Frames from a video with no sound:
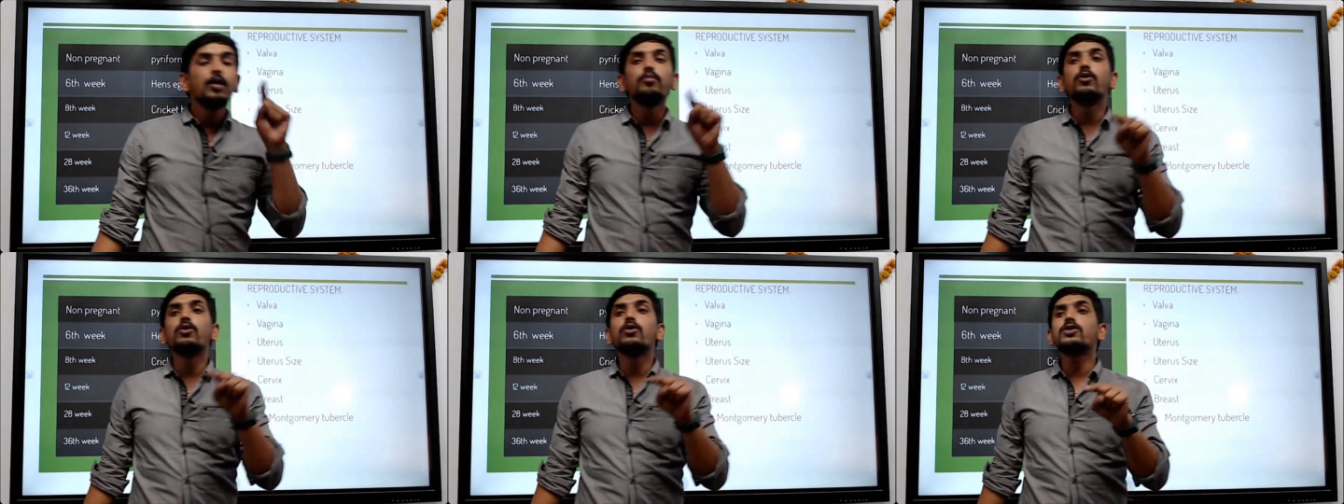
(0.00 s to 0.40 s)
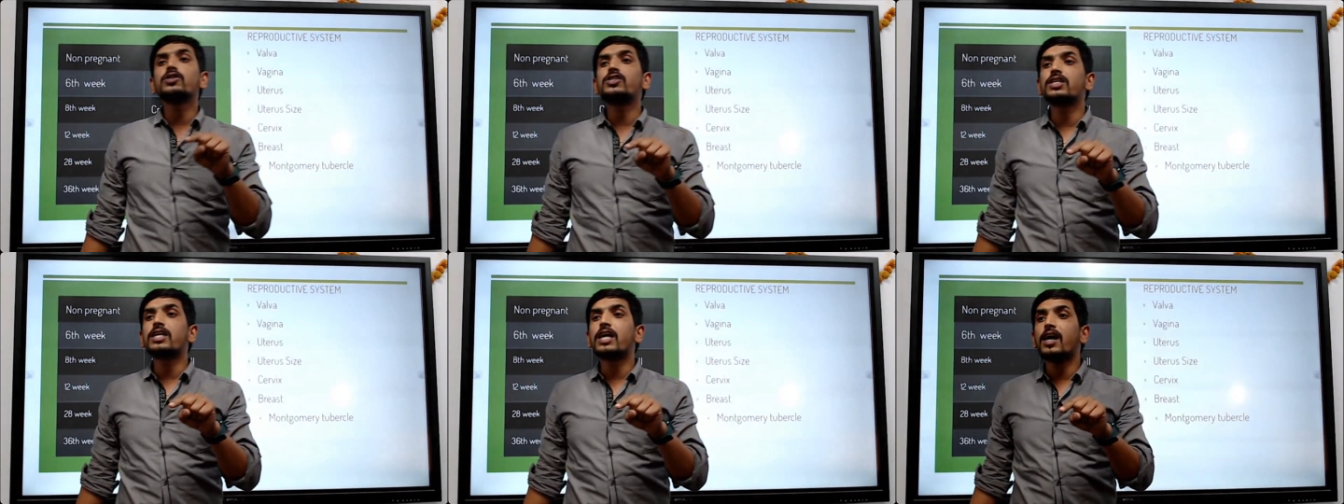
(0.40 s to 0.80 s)
Most
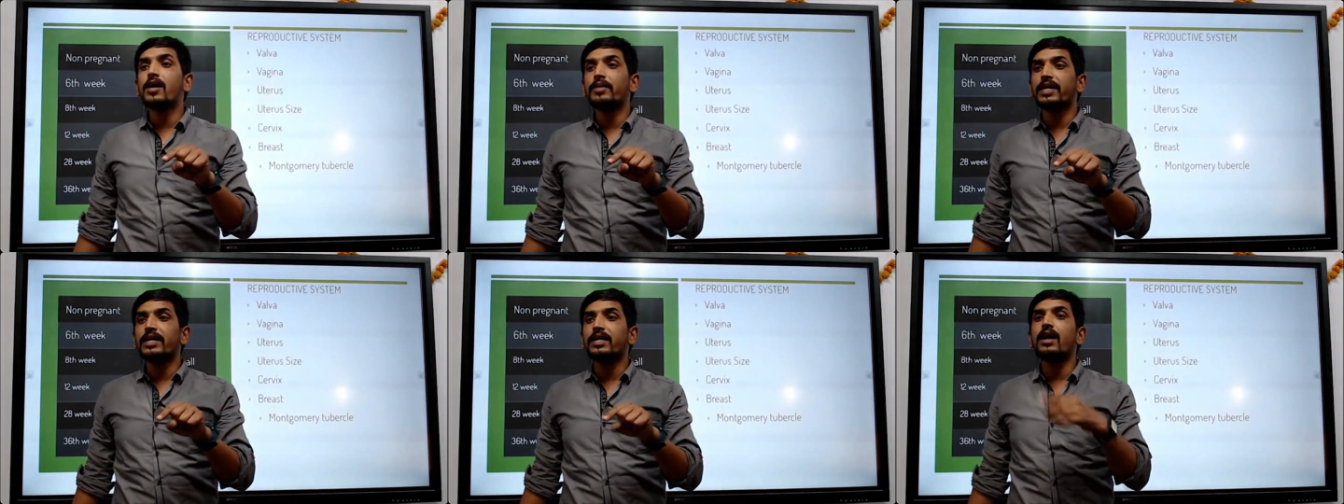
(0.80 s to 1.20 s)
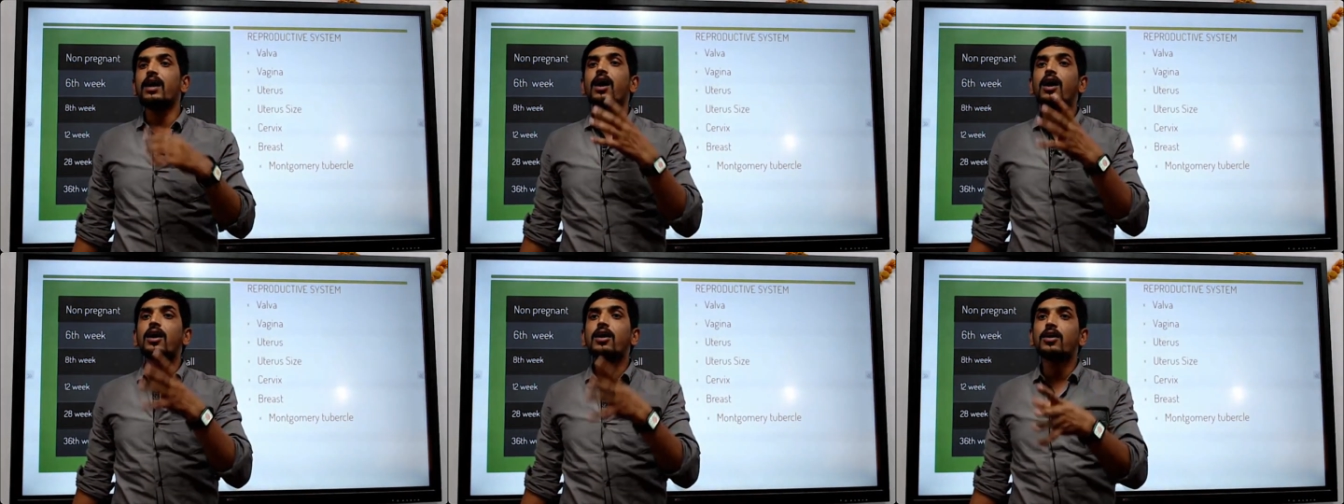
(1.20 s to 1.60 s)
common
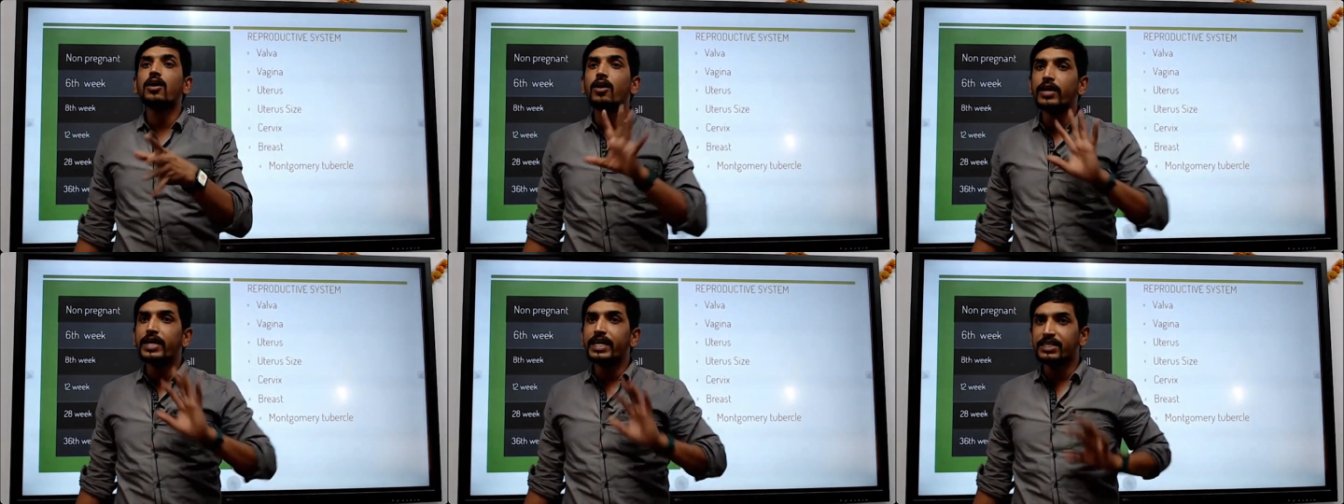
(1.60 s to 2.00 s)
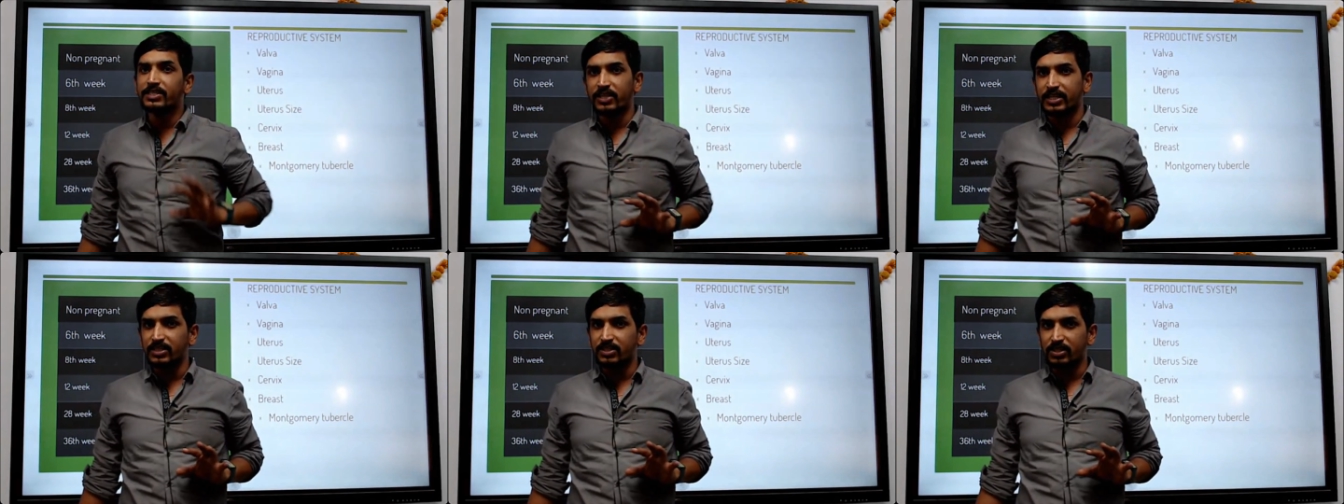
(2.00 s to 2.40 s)
organic
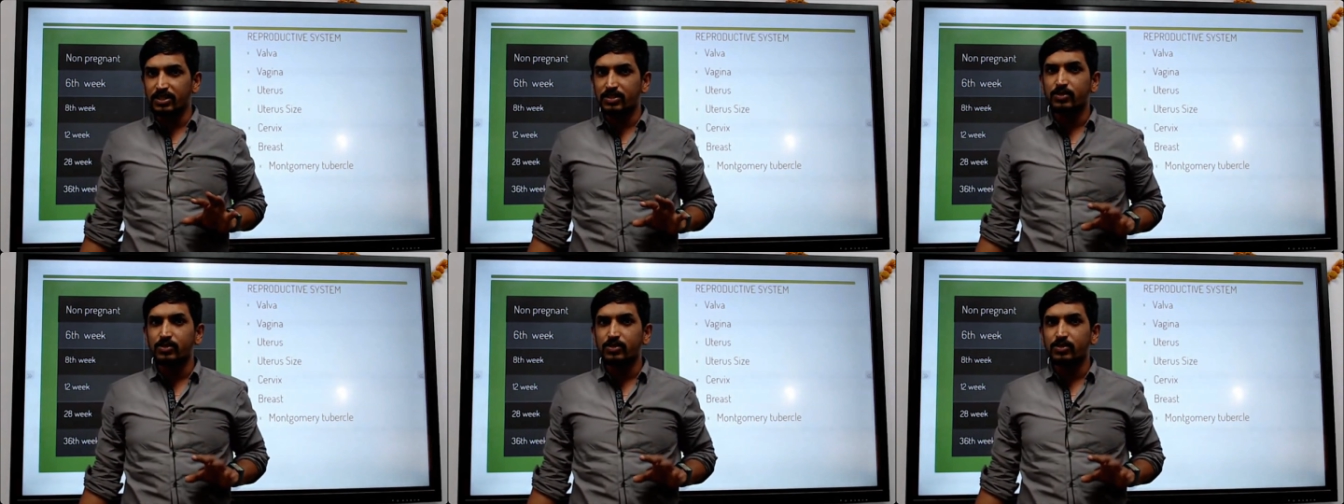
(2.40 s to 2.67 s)
changes,